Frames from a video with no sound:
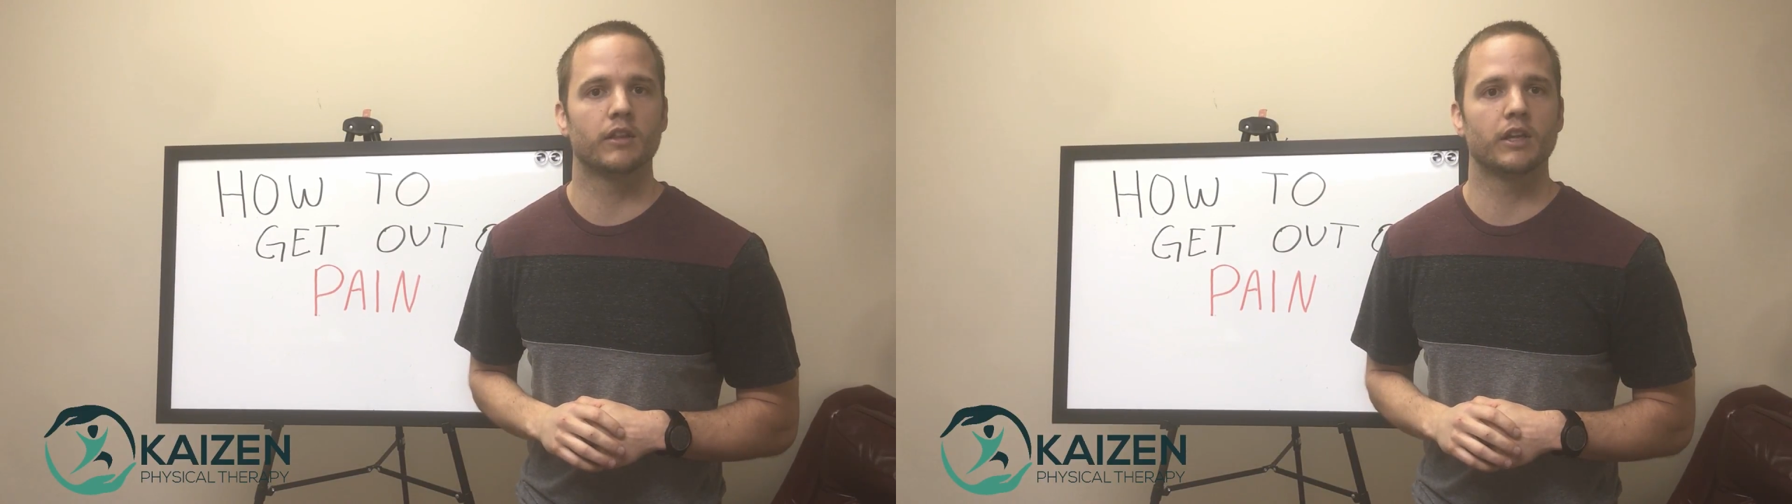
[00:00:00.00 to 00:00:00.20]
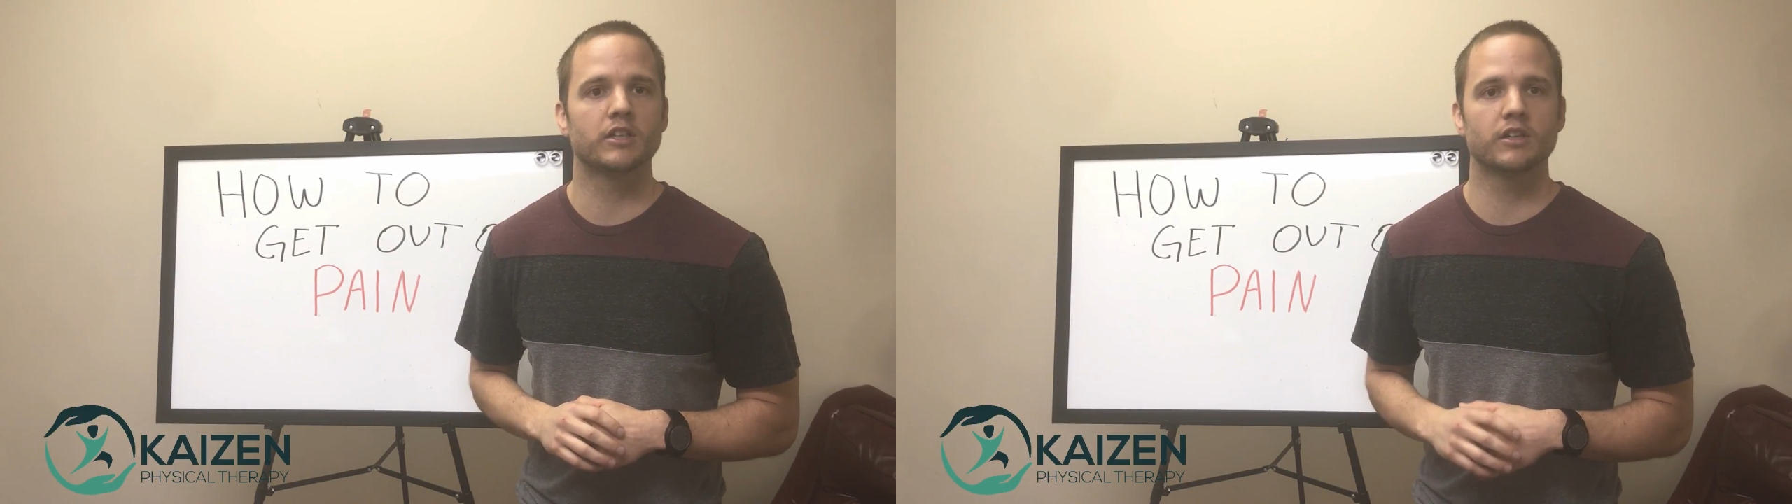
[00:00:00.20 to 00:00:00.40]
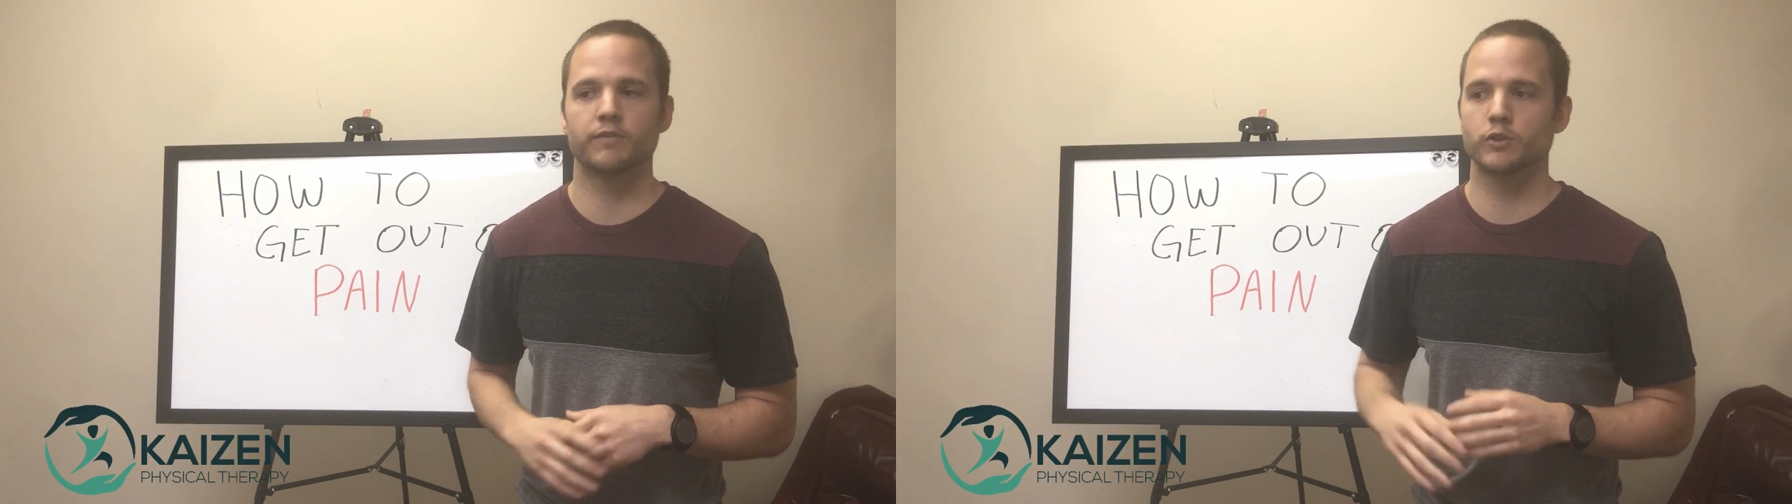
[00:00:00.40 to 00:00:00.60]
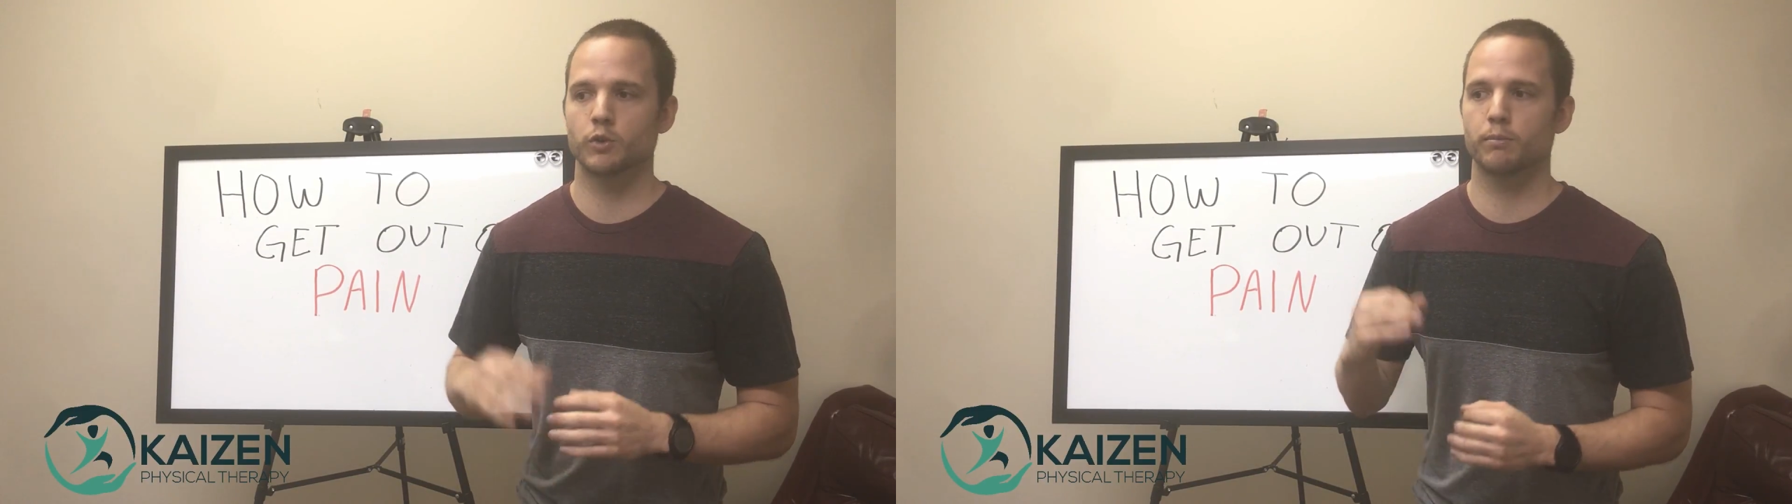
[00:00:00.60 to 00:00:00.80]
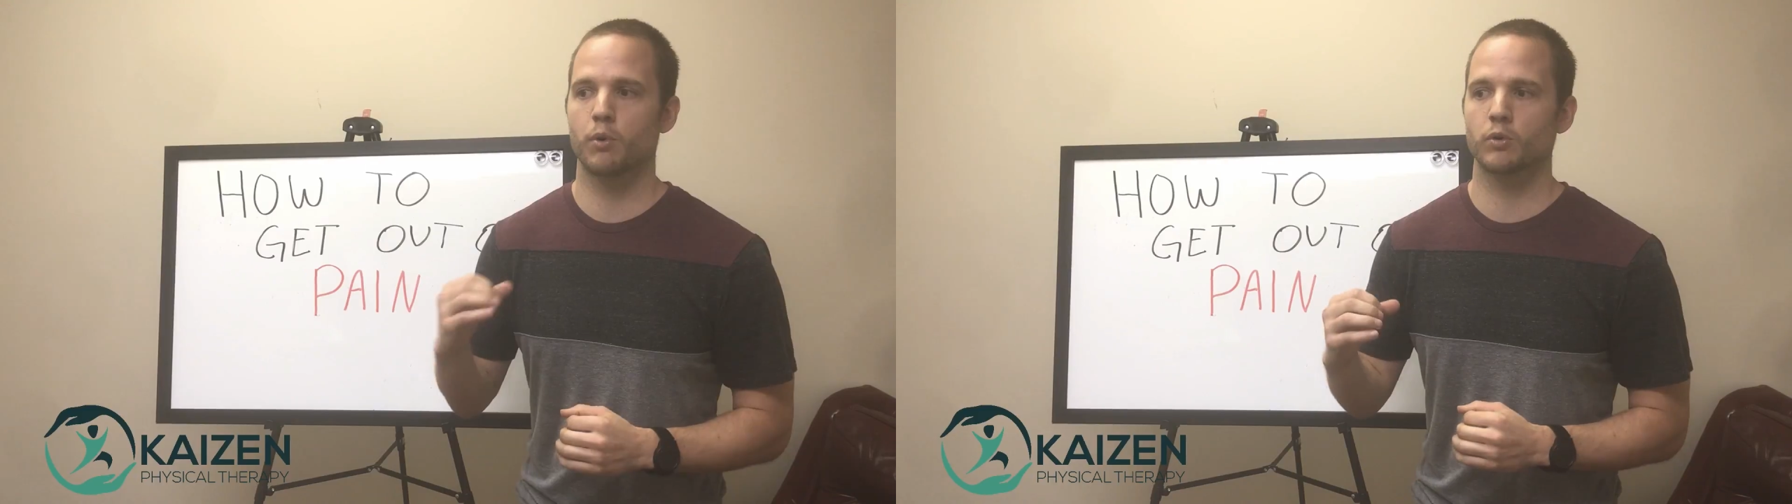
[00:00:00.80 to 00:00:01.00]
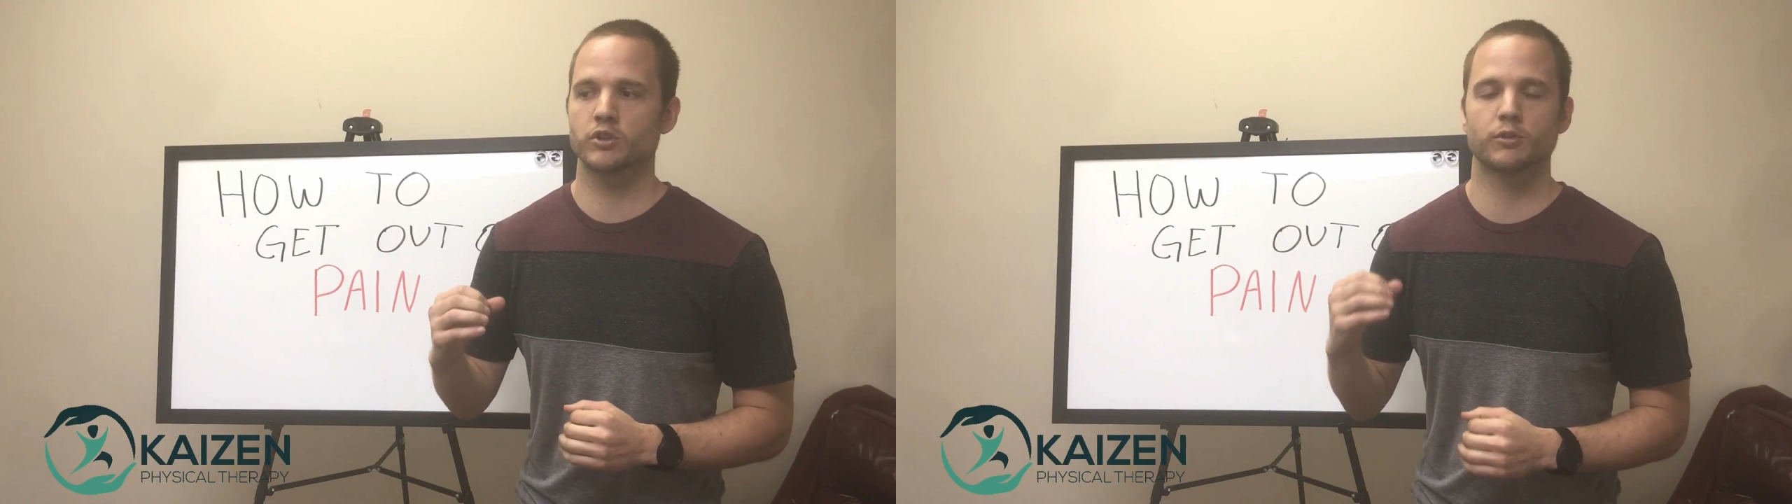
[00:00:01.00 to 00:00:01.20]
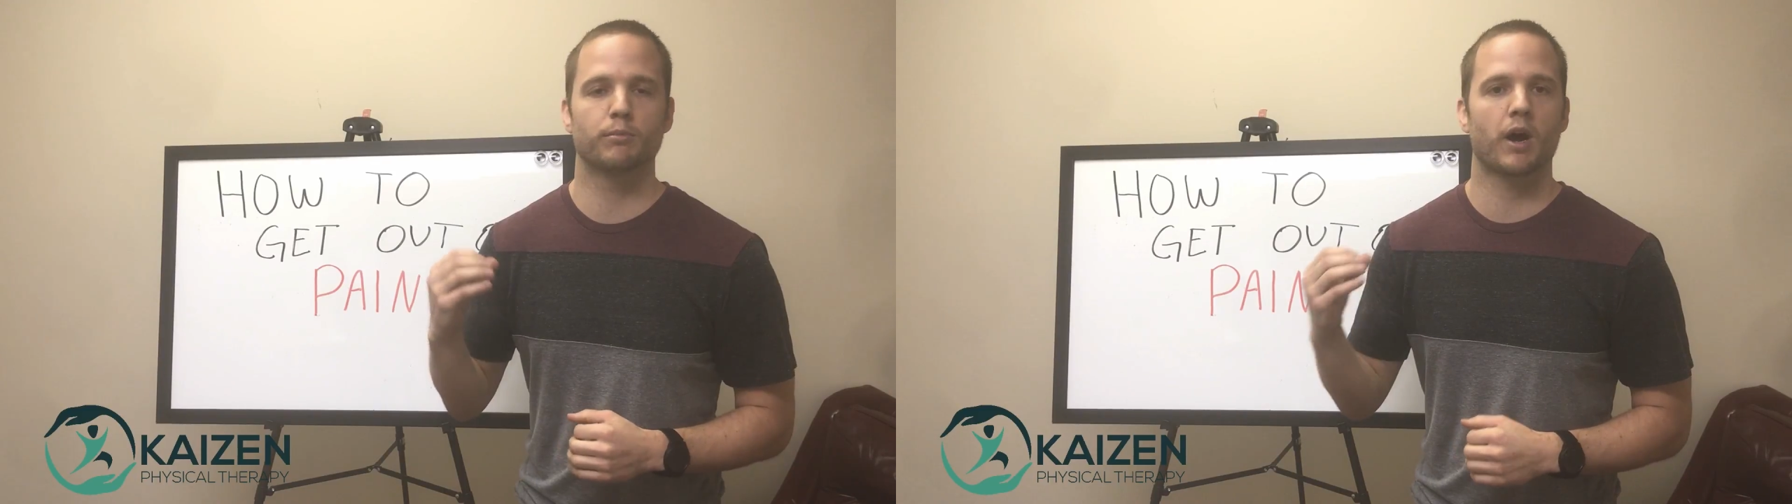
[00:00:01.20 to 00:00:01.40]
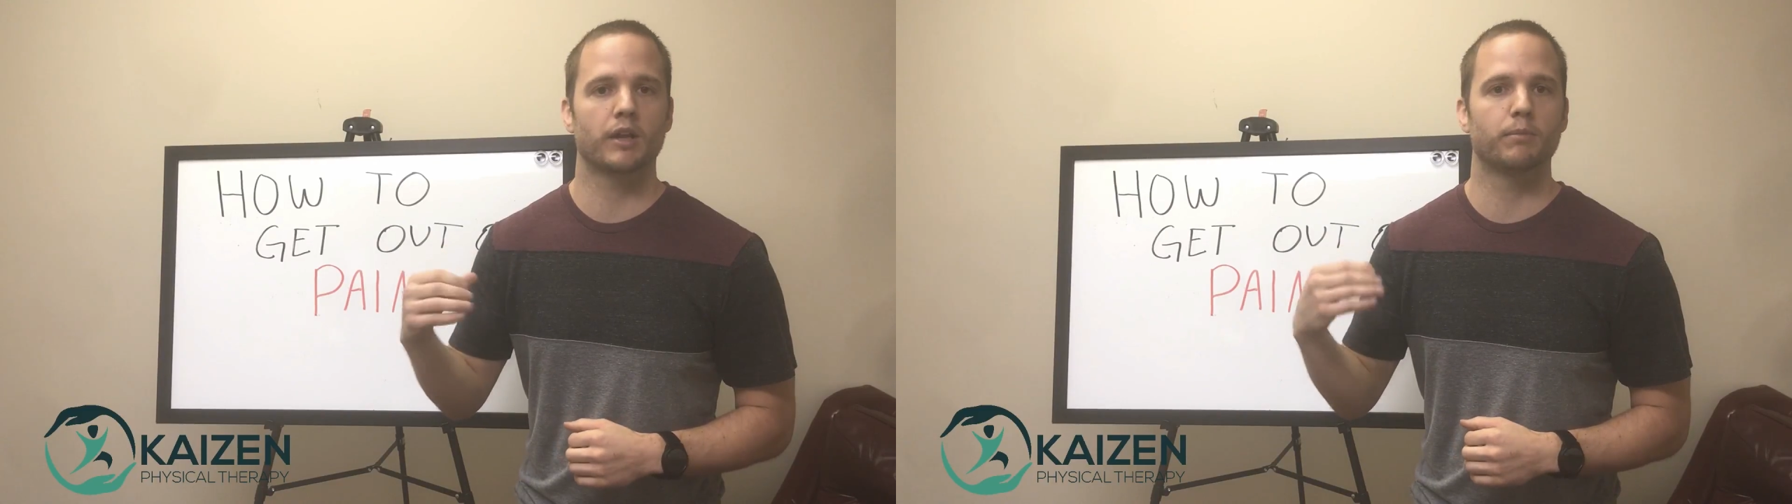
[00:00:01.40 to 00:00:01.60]
each individual portion,
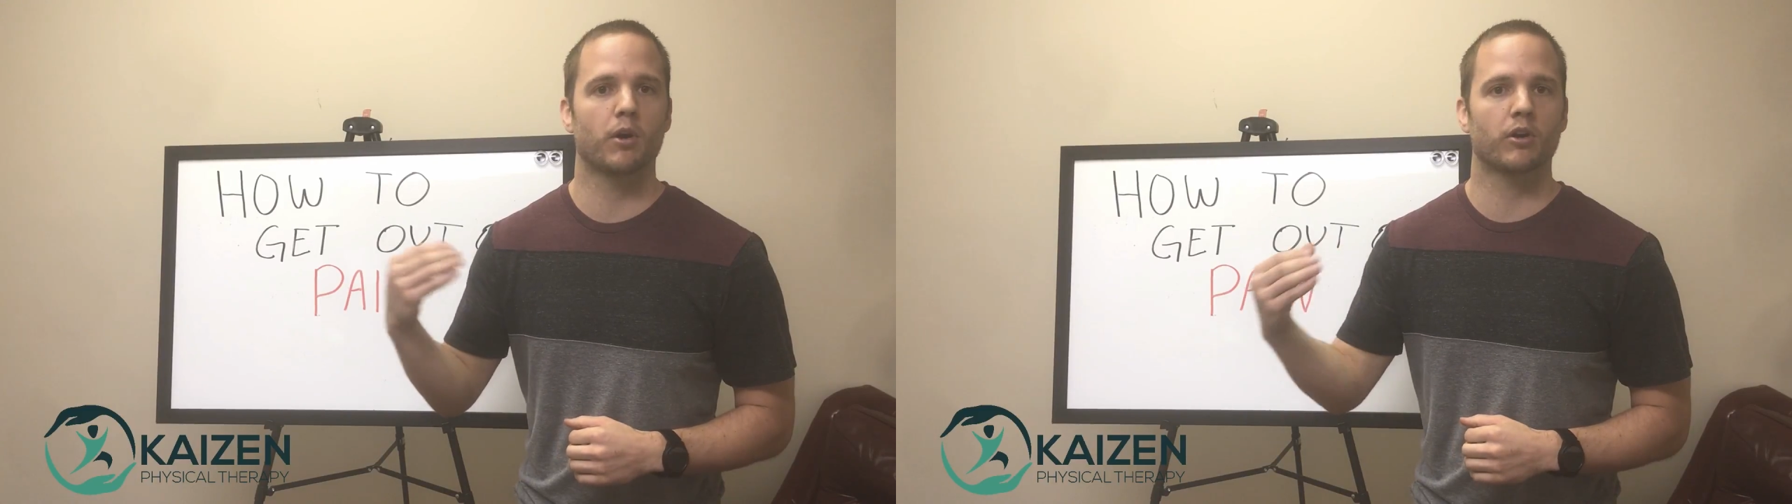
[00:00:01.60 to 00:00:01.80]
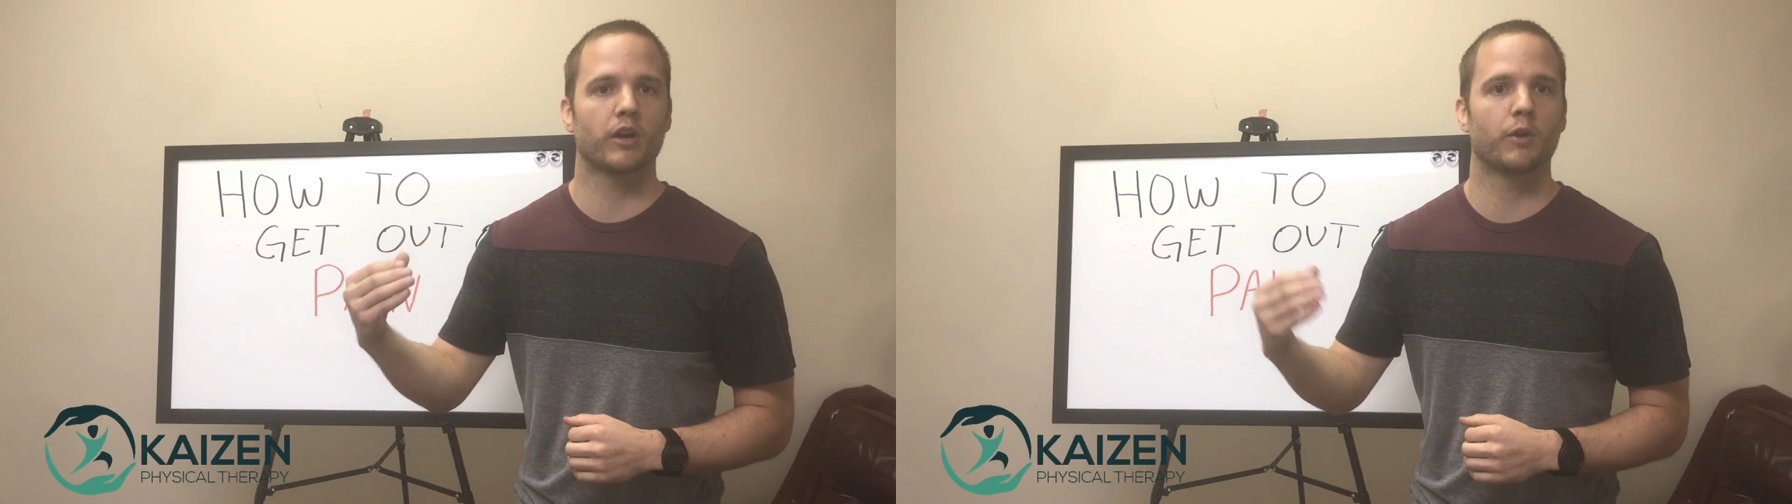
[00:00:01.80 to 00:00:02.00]
body part,